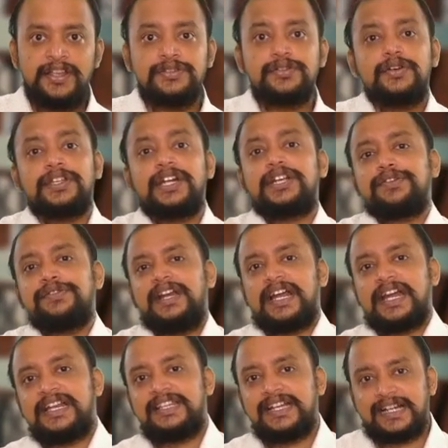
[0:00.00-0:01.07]
so that you will
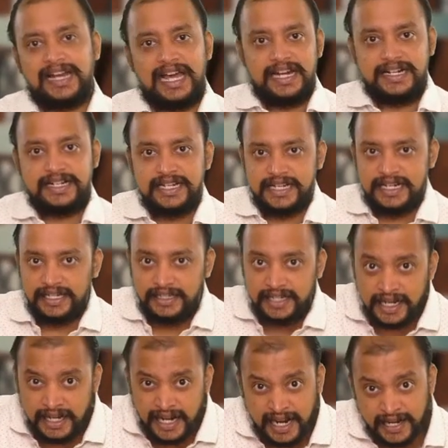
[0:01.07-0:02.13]
get the clarity
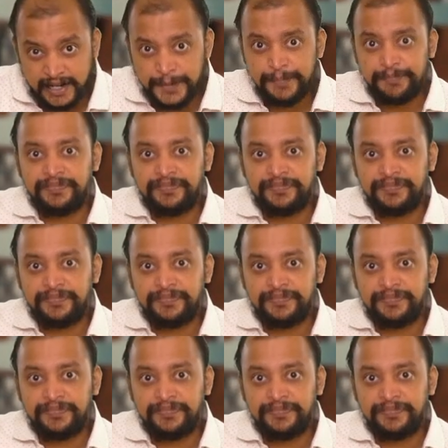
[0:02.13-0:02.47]
done here.